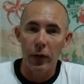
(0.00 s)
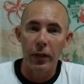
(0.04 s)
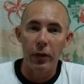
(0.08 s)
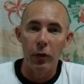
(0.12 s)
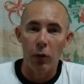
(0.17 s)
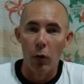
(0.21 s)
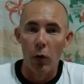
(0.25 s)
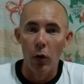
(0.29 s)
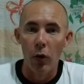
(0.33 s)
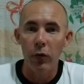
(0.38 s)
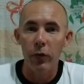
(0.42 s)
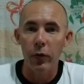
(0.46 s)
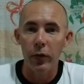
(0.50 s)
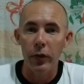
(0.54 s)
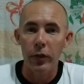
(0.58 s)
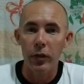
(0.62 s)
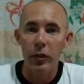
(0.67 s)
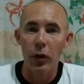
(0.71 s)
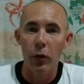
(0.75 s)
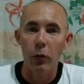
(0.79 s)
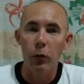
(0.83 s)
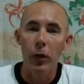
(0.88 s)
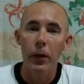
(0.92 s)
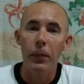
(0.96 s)
and orphans.
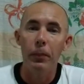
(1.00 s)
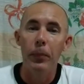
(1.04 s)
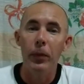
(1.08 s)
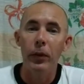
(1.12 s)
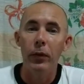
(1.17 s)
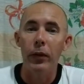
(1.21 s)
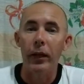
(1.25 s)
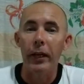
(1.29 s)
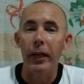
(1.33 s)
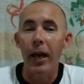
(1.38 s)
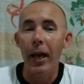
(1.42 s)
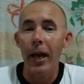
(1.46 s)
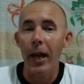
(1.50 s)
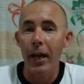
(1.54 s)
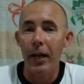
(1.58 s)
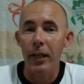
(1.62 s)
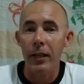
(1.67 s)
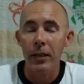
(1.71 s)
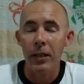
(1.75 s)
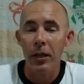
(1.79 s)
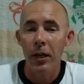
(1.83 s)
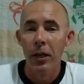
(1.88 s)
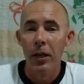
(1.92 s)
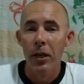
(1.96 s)
So we're building a
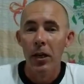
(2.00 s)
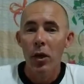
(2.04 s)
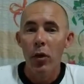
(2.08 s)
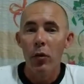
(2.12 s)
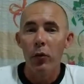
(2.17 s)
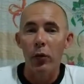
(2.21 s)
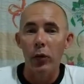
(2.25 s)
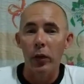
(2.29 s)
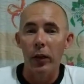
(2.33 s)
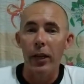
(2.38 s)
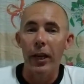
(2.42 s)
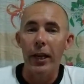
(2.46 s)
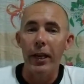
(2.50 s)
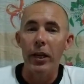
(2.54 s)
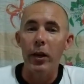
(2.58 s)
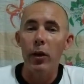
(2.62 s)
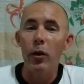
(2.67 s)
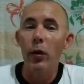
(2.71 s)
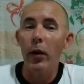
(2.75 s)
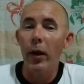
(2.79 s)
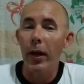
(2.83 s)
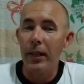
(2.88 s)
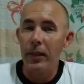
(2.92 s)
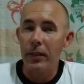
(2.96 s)
house for a lady
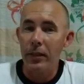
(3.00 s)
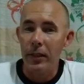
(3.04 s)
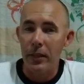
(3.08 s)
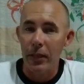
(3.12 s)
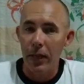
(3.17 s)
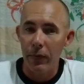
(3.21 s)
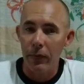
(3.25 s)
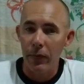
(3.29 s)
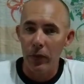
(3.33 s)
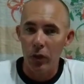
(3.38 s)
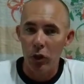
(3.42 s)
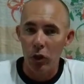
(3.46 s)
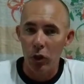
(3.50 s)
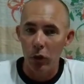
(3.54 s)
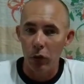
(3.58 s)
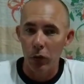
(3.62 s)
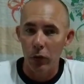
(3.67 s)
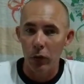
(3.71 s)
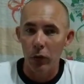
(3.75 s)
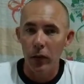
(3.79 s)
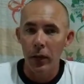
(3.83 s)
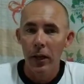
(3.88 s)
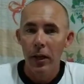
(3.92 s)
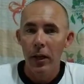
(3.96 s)
who has seven
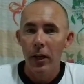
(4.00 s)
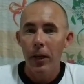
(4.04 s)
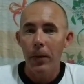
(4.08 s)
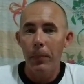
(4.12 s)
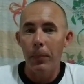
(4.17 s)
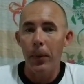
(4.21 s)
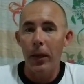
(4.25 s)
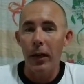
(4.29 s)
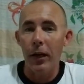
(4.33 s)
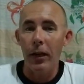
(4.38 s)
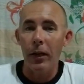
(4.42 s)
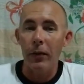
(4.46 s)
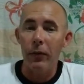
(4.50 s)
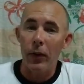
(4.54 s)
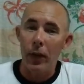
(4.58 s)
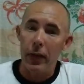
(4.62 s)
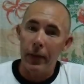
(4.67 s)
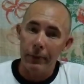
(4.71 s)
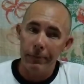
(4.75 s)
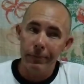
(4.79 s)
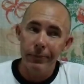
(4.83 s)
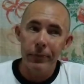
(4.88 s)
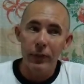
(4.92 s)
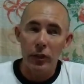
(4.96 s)
children, but
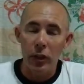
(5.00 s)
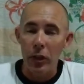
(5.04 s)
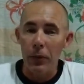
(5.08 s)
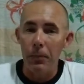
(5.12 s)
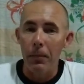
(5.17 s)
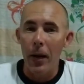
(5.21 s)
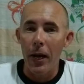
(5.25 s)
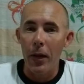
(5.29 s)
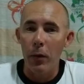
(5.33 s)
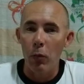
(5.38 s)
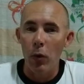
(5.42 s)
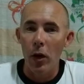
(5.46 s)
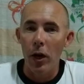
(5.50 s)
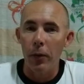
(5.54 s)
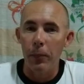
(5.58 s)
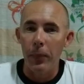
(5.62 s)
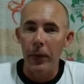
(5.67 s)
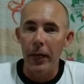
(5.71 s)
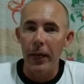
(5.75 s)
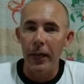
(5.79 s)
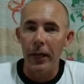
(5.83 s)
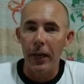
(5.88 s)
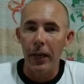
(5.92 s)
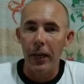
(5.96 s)
she may well
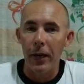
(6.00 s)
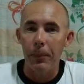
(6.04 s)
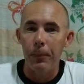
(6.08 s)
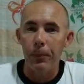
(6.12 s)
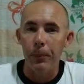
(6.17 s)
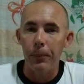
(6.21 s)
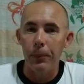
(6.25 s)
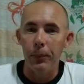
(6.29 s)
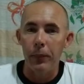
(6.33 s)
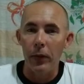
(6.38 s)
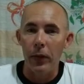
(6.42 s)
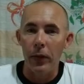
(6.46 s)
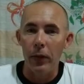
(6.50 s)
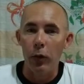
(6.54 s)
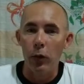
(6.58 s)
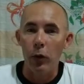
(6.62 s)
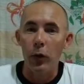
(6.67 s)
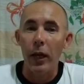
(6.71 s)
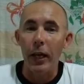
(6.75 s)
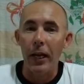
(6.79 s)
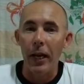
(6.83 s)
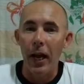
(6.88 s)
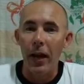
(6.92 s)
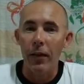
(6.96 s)
be ended up
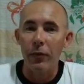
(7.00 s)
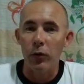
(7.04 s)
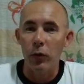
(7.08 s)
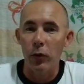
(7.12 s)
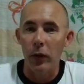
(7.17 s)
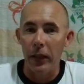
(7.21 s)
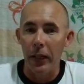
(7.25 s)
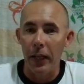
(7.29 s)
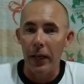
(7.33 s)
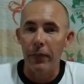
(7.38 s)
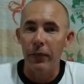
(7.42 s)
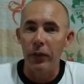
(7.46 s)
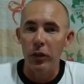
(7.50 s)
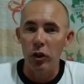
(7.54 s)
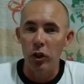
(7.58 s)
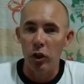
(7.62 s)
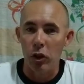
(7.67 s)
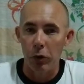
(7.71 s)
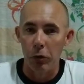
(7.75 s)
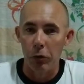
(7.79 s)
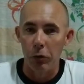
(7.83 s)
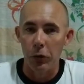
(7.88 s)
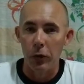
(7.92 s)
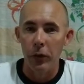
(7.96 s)
looking after 11
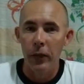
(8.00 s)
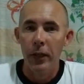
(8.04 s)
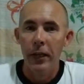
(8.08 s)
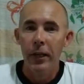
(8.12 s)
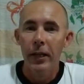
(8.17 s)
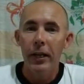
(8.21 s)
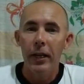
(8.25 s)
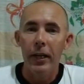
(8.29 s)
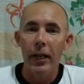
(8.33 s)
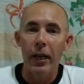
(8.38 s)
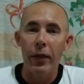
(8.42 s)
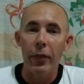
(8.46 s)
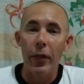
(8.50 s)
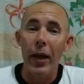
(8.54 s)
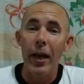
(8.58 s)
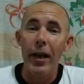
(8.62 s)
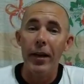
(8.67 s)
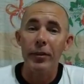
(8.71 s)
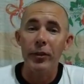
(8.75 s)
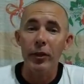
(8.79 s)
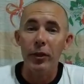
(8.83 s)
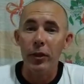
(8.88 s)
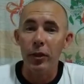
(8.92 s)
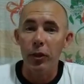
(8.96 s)
children. Uh, the
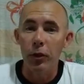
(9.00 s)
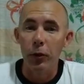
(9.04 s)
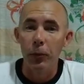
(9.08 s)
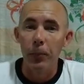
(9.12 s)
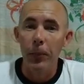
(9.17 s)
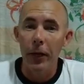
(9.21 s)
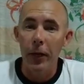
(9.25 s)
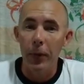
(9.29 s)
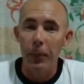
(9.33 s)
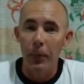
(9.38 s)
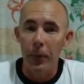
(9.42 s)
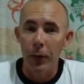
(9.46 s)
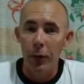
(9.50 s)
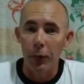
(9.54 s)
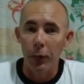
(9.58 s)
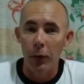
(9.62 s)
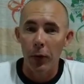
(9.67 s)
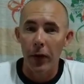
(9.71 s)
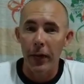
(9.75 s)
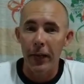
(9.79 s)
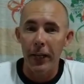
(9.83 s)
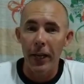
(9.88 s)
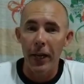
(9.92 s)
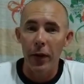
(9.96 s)
house is still being built
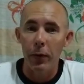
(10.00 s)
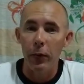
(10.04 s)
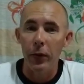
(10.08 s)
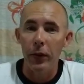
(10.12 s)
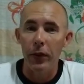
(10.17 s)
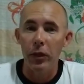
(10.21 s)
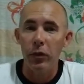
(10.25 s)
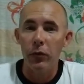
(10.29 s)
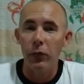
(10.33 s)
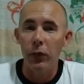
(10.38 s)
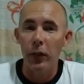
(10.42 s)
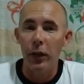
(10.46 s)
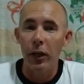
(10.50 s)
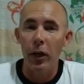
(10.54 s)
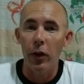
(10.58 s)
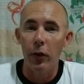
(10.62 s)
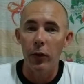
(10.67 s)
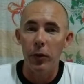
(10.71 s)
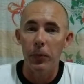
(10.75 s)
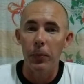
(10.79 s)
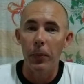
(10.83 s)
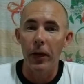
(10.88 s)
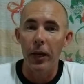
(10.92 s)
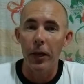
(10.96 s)
right now when this video
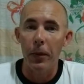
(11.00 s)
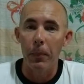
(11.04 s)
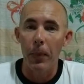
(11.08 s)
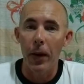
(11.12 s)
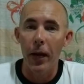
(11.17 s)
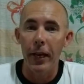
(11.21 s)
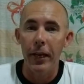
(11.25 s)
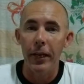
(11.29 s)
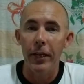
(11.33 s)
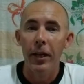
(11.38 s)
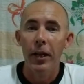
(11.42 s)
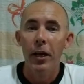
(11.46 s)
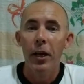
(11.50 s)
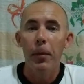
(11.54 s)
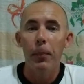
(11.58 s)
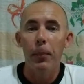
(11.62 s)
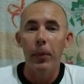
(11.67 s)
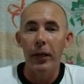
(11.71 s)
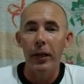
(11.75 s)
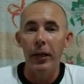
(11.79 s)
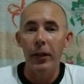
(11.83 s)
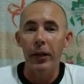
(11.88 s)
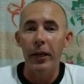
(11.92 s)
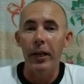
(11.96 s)
is being made,
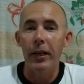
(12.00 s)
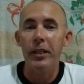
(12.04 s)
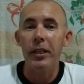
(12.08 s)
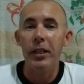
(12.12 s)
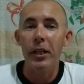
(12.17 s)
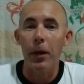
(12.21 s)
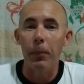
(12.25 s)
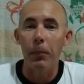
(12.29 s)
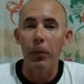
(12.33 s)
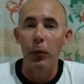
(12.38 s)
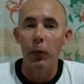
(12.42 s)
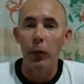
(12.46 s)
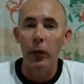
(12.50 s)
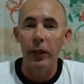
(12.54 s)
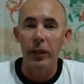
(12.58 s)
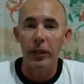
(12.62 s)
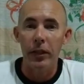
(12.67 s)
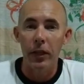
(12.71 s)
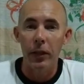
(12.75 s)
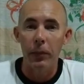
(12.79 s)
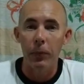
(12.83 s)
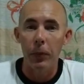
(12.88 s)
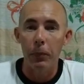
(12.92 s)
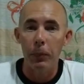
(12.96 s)
but in the next couple of weeks
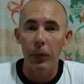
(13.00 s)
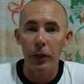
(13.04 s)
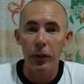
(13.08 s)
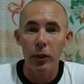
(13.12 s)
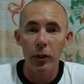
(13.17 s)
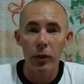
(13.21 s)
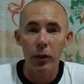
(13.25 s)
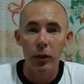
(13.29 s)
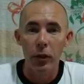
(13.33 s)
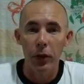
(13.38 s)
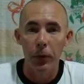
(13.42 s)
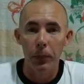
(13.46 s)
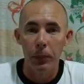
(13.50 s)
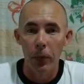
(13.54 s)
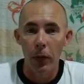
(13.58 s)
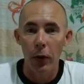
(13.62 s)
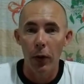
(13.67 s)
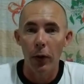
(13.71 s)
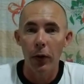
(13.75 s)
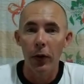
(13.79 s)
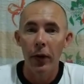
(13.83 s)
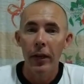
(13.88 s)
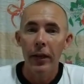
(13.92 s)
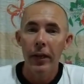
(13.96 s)
there'll be pictures on the
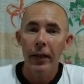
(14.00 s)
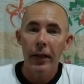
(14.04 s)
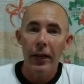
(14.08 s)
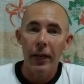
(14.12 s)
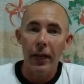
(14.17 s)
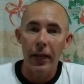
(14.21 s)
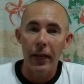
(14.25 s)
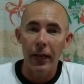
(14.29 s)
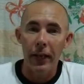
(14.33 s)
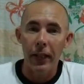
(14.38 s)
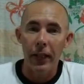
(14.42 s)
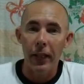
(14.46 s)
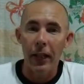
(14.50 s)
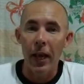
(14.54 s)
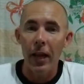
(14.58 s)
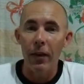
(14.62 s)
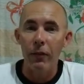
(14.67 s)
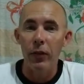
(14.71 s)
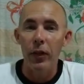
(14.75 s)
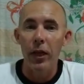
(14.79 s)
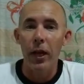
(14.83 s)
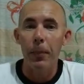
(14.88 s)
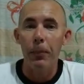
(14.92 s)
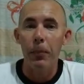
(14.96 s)
blog, uh, it'll
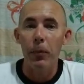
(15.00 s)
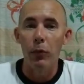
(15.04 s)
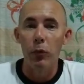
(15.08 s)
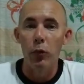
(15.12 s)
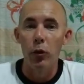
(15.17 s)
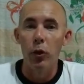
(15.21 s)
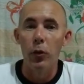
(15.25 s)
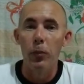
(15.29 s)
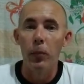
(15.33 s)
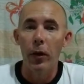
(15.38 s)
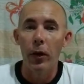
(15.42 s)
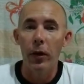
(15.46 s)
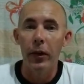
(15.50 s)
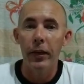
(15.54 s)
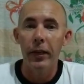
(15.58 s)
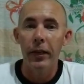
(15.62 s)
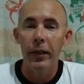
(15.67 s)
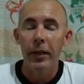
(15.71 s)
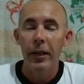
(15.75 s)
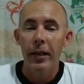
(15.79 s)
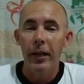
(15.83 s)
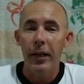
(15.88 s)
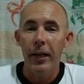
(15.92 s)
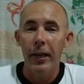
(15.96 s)
have the upper room on it.
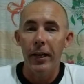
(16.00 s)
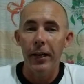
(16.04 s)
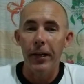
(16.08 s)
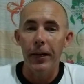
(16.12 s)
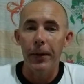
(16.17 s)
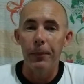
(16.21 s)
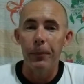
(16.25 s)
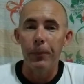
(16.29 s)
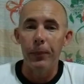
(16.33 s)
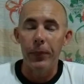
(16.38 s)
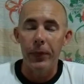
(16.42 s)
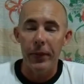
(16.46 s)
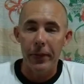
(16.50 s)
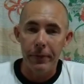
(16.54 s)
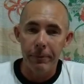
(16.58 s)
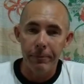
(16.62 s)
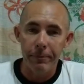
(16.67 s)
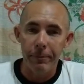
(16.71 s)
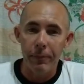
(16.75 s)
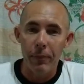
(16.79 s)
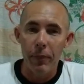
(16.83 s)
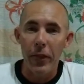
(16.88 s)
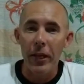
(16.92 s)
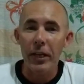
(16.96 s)
Um,
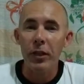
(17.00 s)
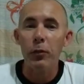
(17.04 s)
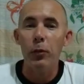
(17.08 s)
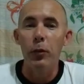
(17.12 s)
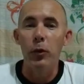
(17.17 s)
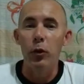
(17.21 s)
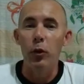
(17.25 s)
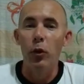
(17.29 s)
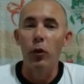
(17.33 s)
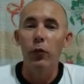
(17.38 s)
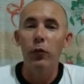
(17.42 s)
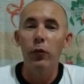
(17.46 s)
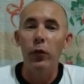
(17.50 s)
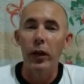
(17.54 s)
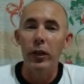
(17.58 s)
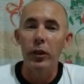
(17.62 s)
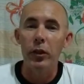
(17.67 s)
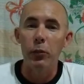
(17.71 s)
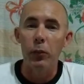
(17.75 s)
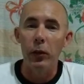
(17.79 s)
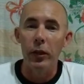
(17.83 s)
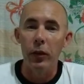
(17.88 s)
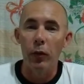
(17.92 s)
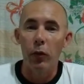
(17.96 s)
that's what your
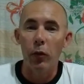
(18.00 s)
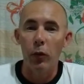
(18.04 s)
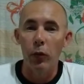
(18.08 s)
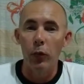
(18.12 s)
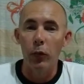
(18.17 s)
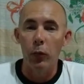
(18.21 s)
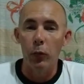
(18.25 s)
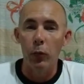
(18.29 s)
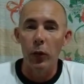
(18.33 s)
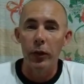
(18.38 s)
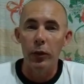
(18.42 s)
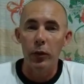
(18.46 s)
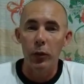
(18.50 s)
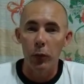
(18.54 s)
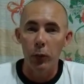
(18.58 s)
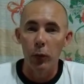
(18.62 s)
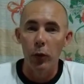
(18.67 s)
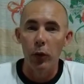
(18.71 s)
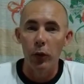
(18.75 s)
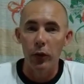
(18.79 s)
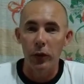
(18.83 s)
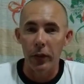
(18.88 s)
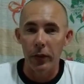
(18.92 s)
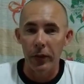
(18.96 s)
funds went through, went
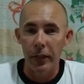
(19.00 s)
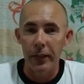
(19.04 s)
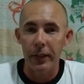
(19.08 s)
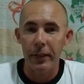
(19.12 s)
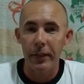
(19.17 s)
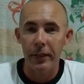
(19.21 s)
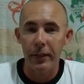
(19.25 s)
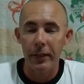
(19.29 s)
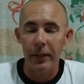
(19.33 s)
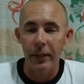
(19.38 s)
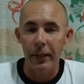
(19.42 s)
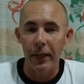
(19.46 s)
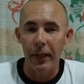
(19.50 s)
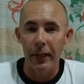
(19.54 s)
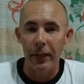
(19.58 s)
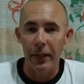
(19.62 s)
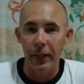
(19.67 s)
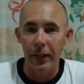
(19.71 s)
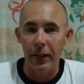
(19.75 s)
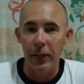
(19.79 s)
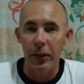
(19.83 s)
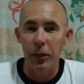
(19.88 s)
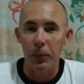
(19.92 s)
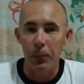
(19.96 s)
towards at this
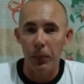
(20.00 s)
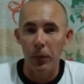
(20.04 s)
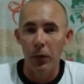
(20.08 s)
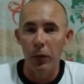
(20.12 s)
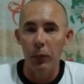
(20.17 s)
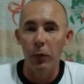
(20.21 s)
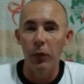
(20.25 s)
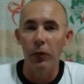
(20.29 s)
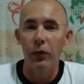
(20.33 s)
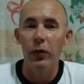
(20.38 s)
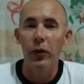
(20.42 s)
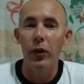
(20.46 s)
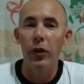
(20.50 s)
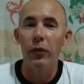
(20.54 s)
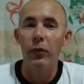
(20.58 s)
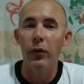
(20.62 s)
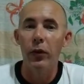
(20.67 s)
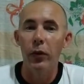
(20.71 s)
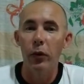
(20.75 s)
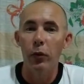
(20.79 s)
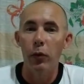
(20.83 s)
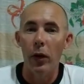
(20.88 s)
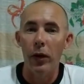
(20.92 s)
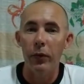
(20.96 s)
at, at this point. We're very
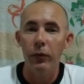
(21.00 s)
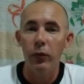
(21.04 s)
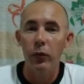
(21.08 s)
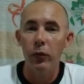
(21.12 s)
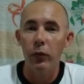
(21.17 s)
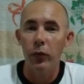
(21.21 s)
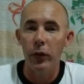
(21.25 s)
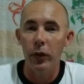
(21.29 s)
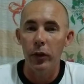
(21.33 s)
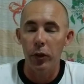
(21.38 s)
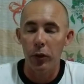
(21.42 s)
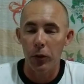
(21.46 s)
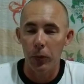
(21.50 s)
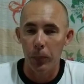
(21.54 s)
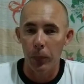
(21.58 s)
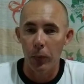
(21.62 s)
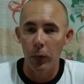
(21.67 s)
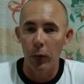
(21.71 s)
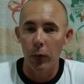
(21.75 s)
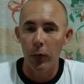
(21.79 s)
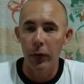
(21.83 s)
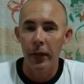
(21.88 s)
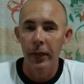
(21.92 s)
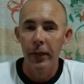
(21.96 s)
very grateful for your
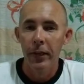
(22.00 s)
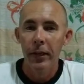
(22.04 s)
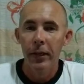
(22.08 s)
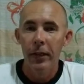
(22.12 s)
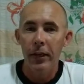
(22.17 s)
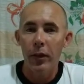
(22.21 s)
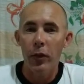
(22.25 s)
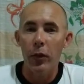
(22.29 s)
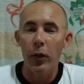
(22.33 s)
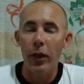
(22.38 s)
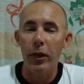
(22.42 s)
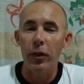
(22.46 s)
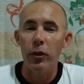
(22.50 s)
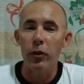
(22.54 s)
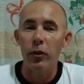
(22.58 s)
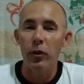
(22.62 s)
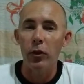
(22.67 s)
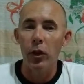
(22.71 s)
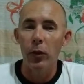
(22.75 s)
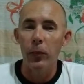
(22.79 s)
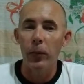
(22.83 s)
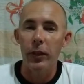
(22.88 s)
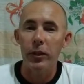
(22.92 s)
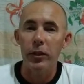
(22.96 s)
support. Thank you
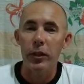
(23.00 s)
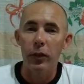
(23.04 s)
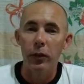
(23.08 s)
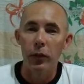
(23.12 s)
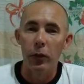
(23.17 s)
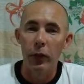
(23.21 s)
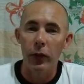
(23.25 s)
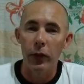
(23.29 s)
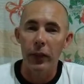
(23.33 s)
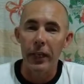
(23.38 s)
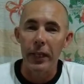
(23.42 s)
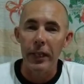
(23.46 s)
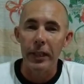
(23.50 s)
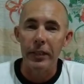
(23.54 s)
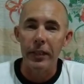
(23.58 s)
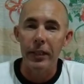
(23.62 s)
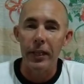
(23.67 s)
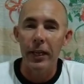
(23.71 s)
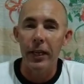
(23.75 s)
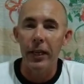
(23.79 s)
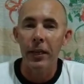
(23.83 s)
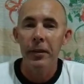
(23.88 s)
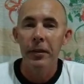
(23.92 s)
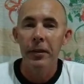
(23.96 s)
so much, and all the kids
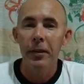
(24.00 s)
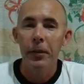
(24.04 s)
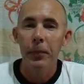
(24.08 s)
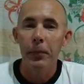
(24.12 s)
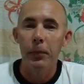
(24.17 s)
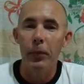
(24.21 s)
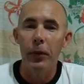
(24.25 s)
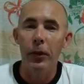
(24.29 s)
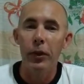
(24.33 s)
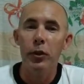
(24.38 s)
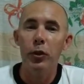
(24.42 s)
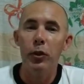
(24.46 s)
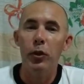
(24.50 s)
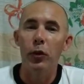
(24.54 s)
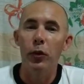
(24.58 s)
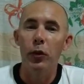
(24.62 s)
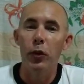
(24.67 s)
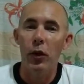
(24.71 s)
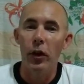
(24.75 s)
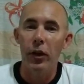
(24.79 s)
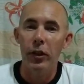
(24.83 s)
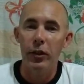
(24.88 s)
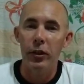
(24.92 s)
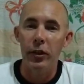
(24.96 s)
there. Bless you
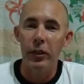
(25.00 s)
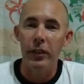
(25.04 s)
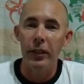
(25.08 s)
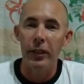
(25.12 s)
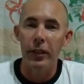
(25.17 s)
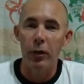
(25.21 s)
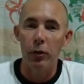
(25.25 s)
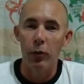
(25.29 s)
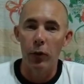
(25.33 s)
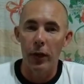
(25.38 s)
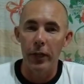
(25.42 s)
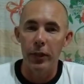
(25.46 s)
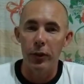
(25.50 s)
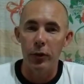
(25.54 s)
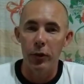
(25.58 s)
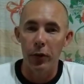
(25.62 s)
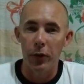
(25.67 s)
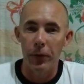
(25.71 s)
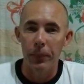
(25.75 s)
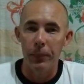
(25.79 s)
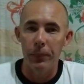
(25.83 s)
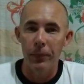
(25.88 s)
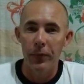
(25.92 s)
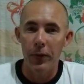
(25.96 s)
guys. You did a great
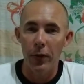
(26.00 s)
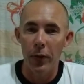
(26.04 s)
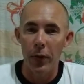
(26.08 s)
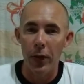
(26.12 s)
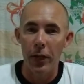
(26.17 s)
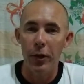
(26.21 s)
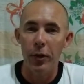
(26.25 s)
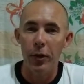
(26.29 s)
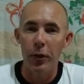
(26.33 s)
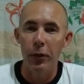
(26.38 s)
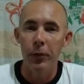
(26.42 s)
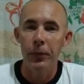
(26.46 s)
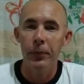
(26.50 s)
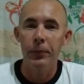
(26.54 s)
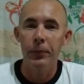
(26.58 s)
job. Thank you.